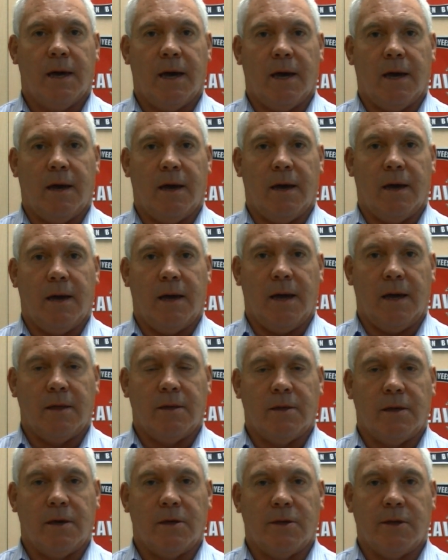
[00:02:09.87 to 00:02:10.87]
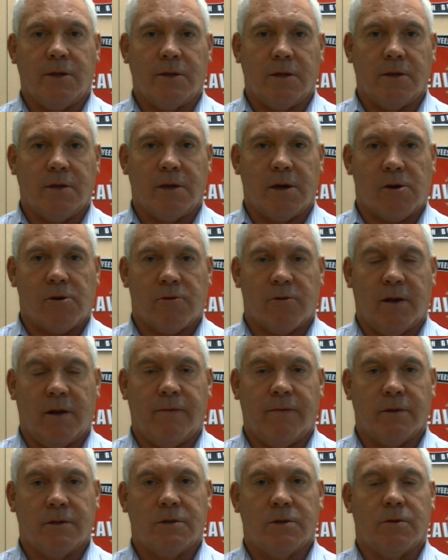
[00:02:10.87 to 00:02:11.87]
as the Assistant Secretary
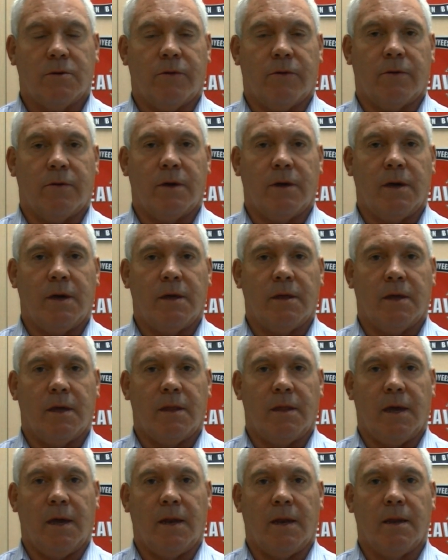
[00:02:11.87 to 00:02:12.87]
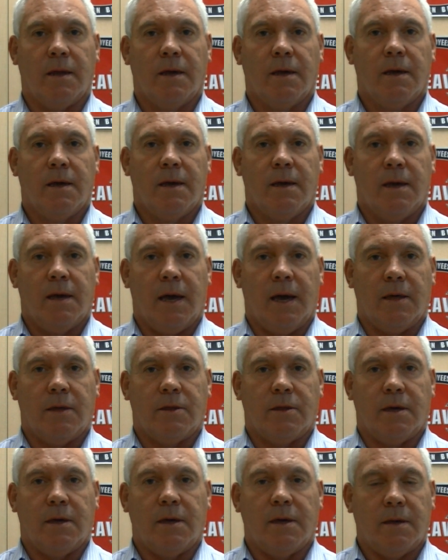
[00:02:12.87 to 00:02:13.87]
for 2 or 3 years and then
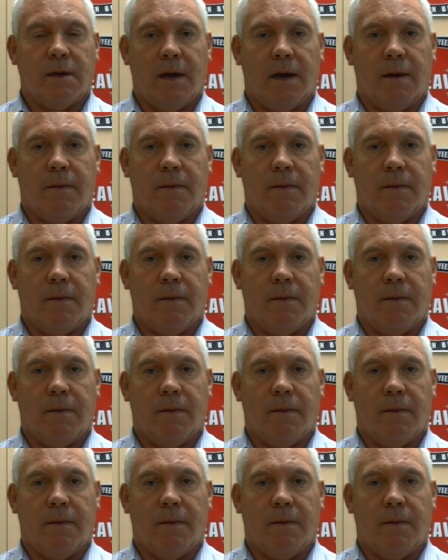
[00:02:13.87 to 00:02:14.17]
as the